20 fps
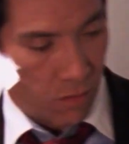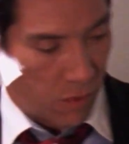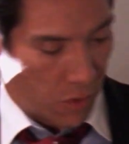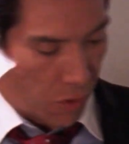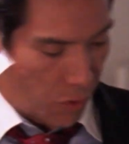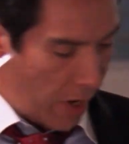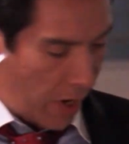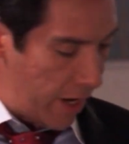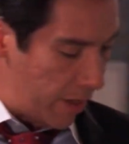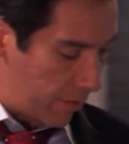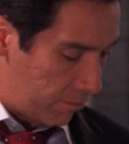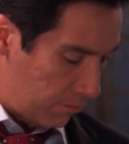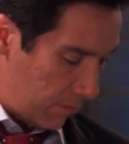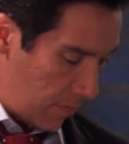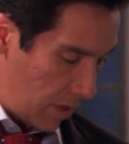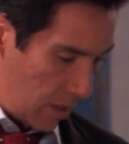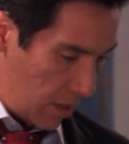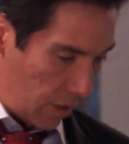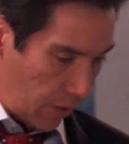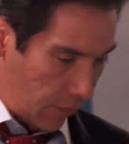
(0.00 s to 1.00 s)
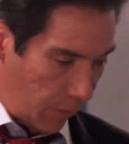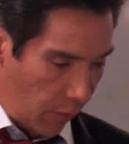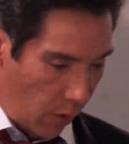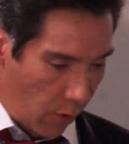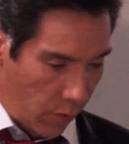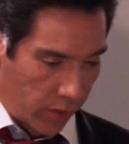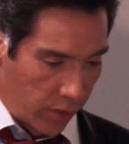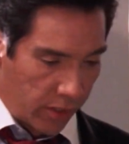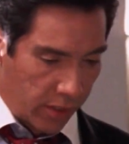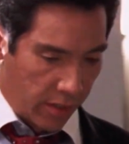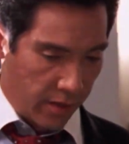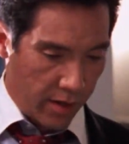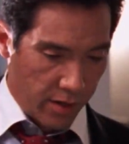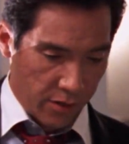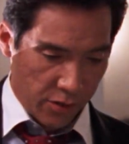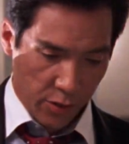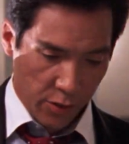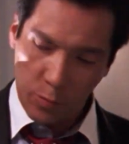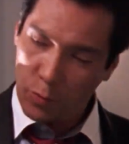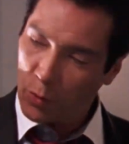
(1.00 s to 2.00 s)
Well, great. I look forward to
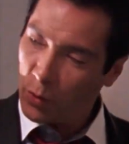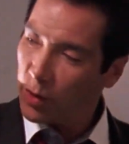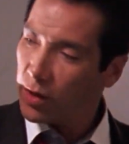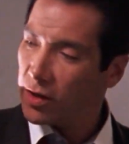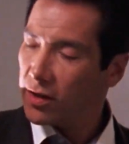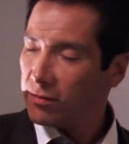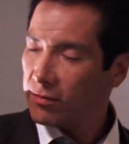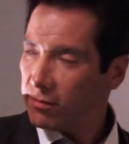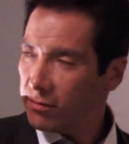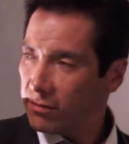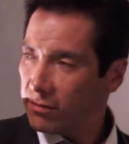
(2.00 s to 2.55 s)
their support